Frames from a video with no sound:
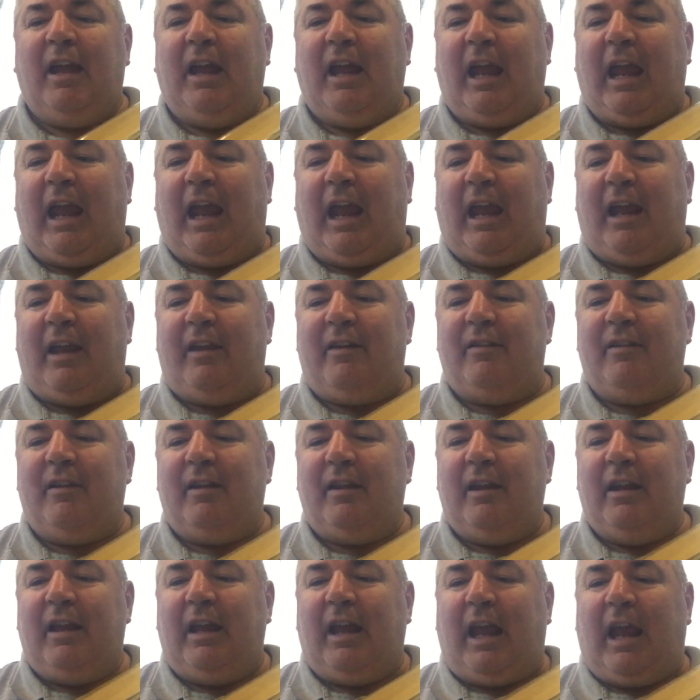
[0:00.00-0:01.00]
and
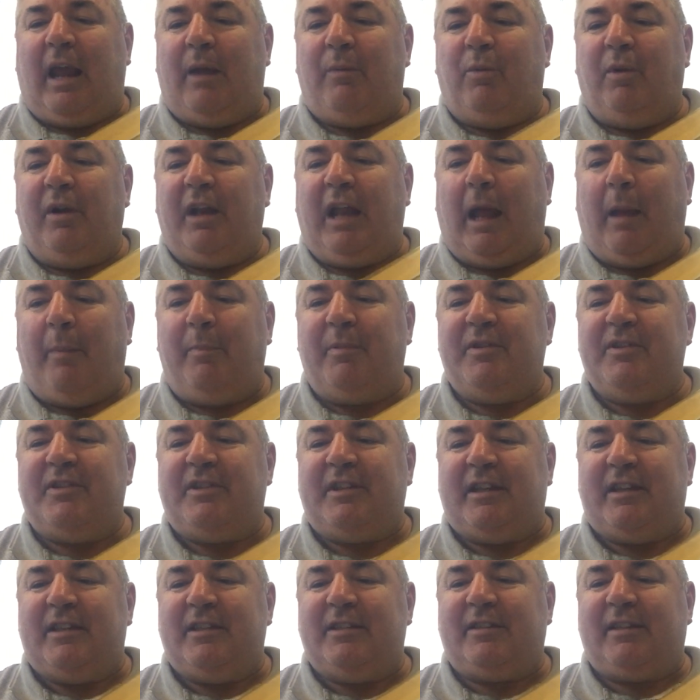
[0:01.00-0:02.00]
what happens
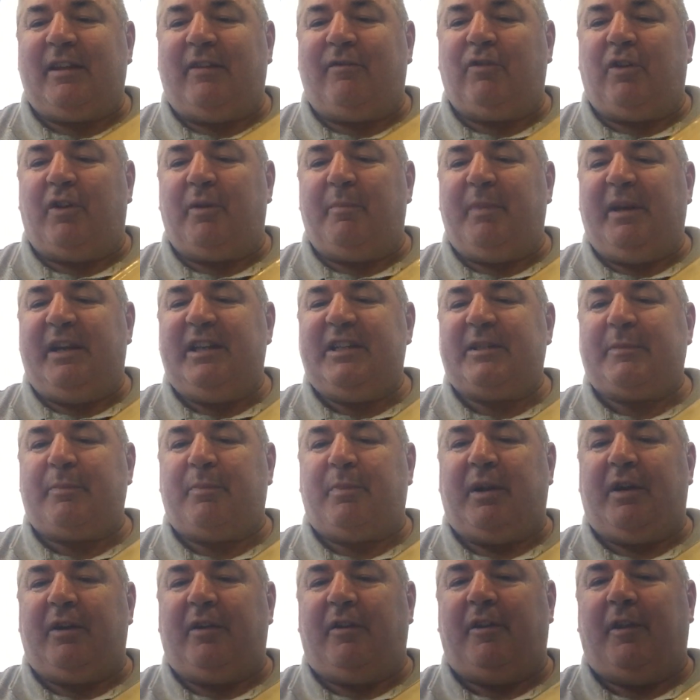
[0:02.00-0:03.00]
is they've got a big
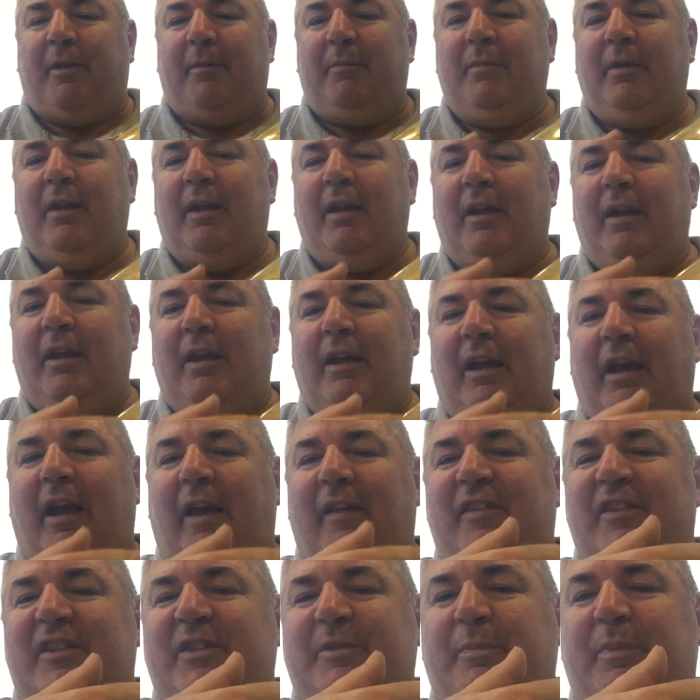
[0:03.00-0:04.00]
spring on them,
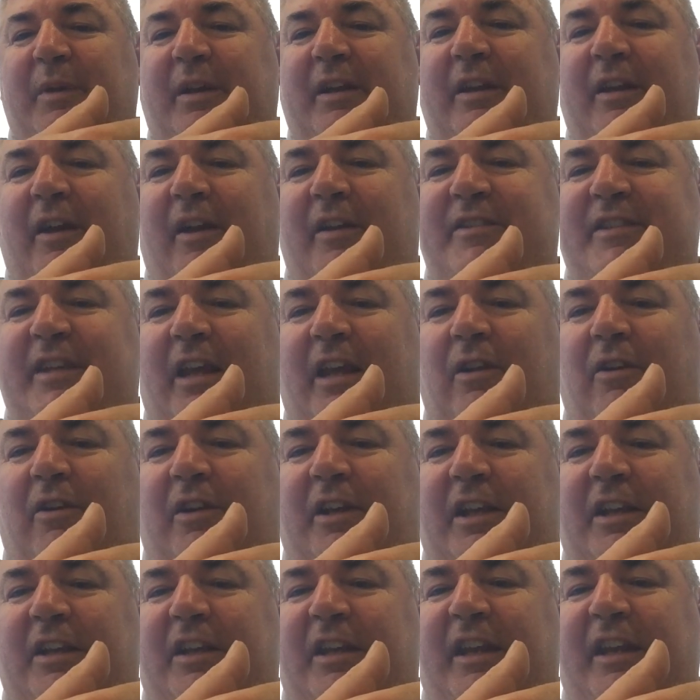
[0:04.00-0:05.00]
and the spring goes out like
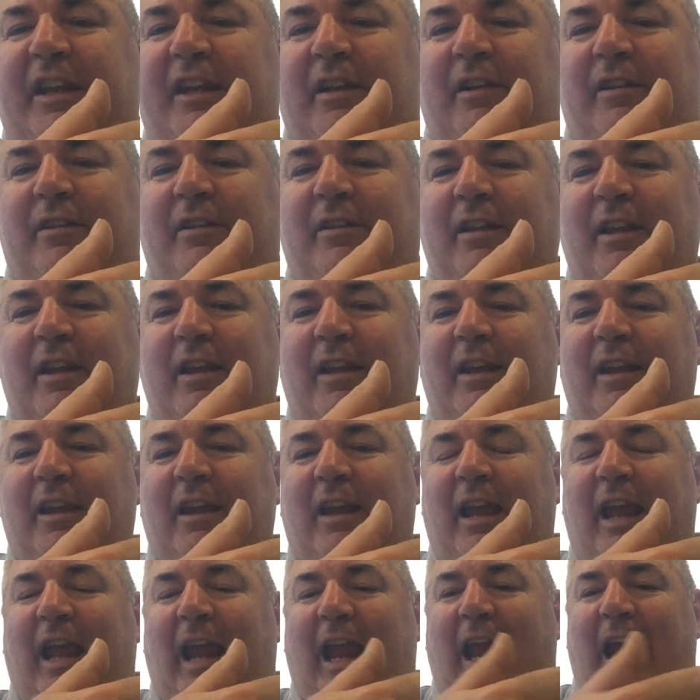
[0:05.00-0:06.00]
a needle,
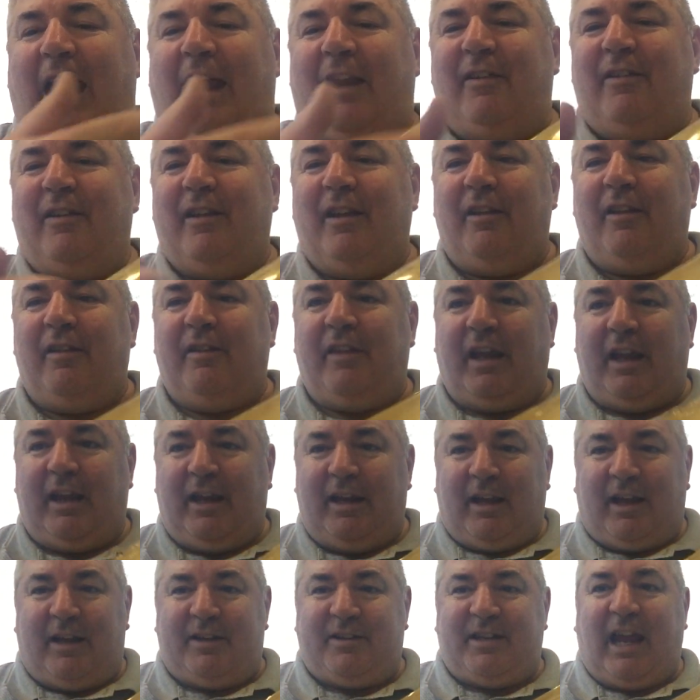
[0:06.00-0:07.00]
and
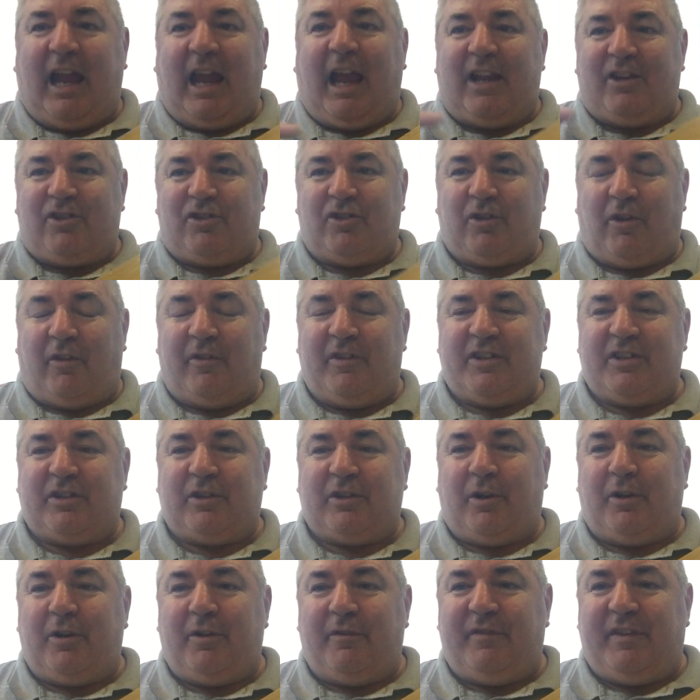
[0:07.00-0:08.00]
they attach on the
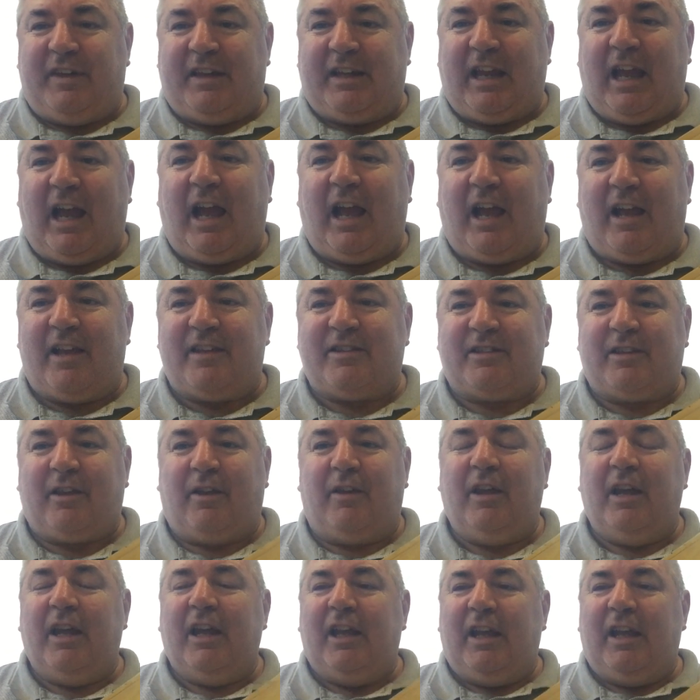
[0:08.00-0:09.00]
side of your car. So
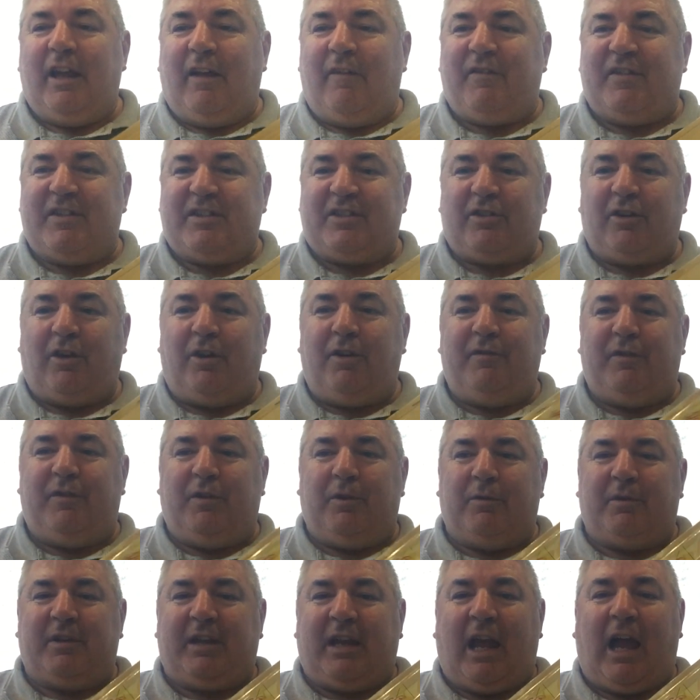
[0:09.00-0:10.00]
if the side of
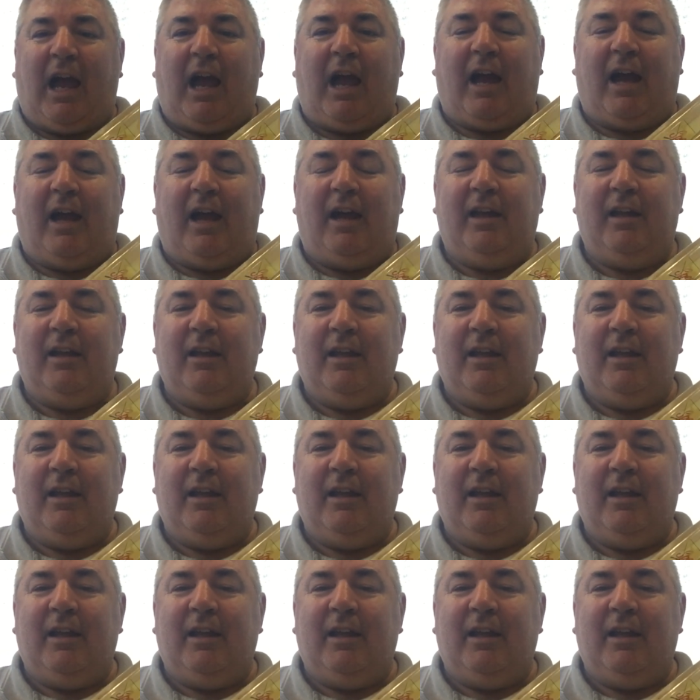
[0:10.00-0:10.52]
your car